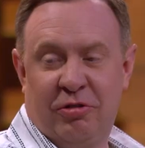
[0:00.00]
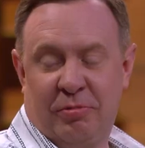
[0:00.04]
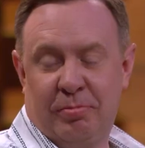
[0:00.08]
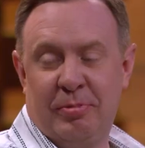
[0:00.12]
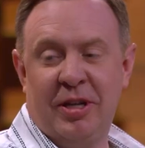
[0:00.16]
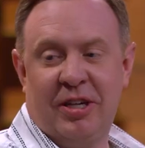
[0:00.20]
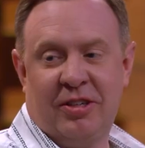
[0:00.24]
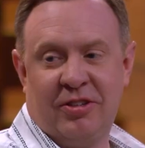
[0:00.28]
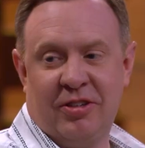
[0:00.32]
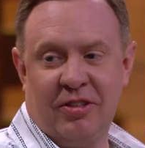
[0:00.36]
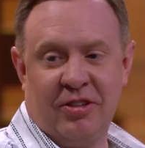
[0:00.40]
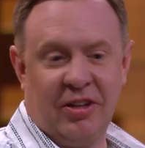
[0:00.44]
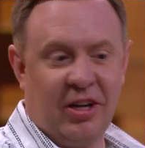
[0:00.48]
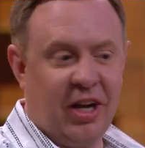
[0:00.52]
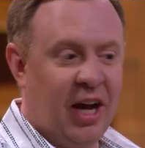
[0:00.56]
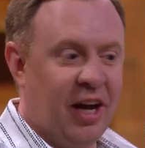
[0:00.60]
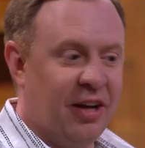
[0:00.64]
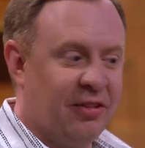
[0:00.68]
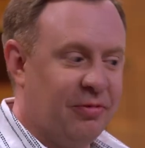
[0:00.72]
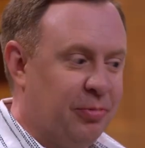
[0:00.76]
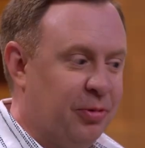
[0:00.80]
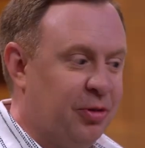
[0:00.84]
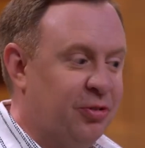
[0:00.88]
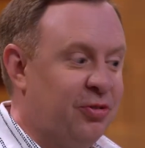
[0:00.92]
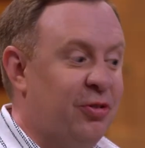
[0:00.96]
speak to the
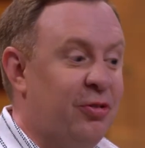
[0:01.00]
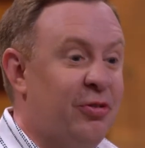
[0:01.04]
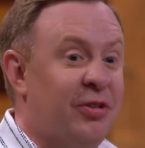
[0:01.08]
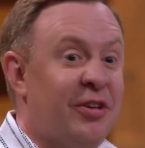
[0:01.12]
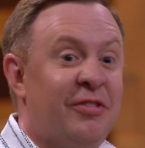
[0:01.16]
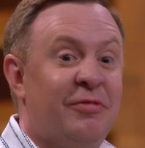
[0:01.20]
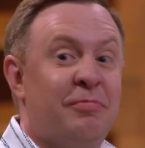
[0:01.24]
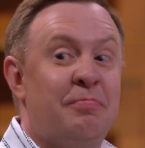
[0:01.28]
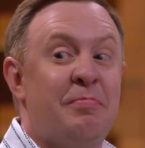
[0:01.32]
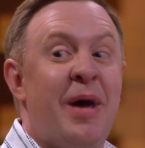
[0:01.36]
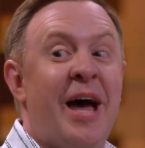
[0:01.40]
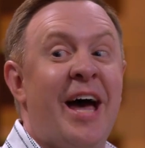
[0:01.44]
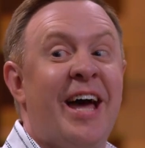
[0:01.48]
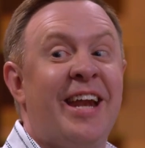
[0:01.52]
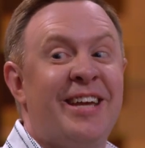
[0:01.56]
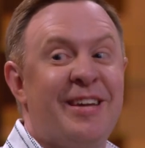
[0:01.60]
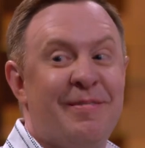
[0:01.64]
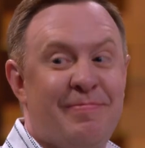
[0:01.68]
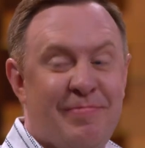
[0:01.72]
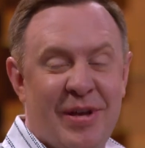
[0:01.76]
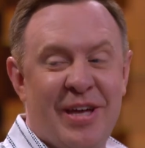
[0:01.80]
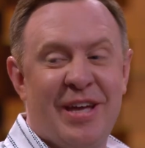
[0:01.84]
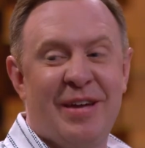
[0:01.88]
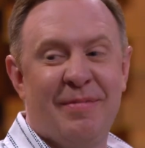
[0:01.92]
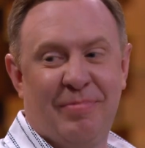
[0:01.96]
gospel to these many
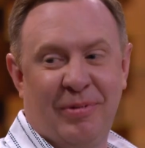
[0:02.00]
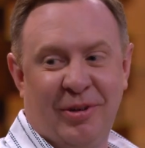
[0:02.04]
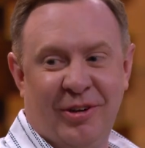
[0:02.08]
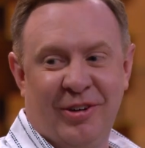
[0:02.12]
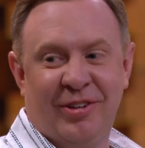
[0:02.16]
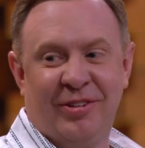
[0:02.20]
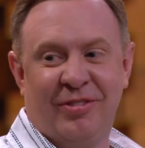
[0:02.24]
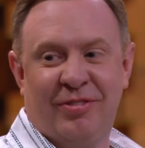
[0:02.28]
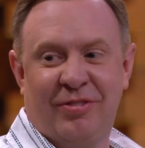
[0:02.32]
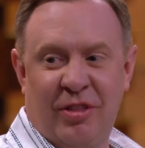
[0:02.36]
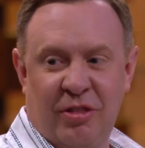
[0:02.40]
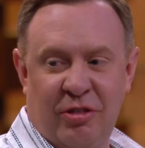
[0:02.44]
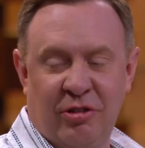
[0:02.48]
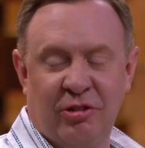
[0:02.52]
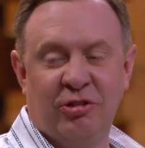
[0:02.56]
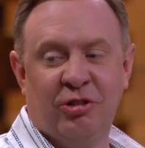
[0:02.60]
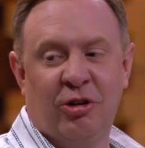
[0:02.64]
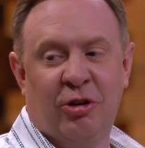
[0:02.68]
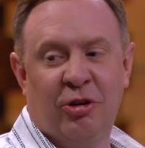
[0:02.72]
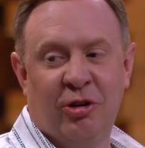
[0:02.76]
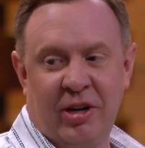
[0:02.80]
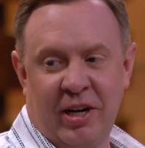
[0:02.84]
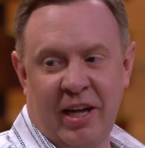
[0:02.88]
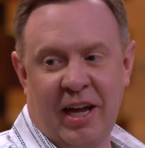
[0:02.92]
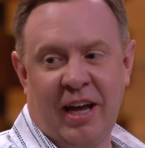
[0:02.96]
people that the
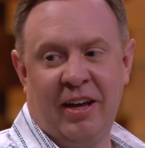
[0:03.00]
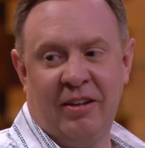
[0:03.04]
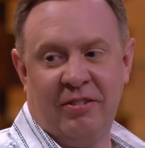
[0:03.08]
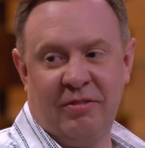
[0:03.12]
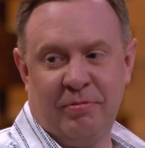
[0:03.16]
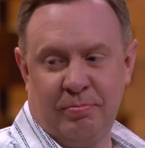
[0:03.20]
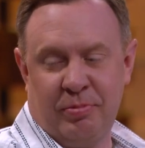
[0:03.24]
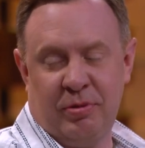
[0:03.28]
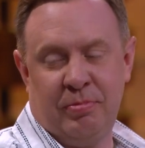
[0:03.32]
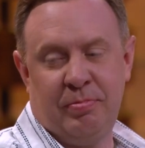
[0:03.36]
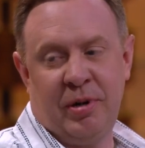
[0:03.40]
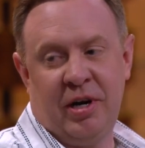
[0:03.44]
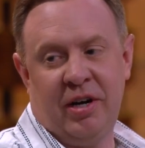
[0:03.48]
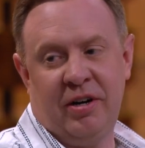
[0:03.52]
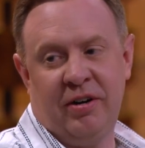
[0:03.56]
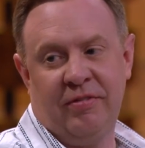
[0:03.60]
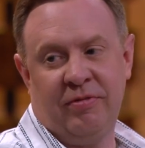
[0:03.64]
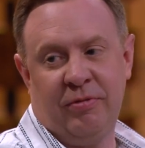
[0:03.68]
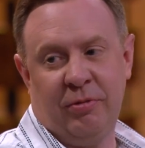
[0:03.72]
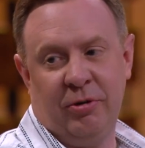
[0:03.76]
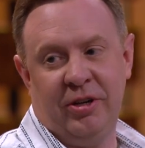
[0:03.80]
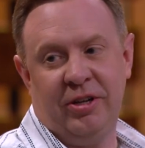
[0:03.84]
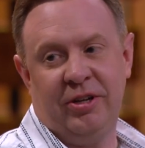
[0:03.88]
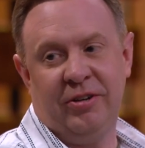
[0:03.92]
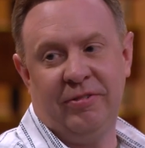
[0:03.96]
Lord has prepared
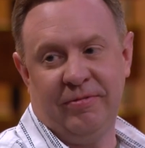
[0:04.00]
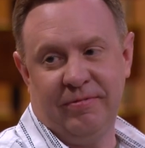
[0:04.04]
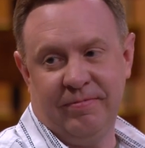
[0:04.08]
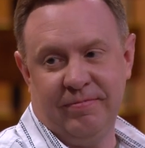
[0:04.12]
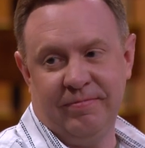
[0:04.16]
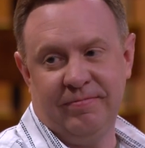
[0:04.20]
for you.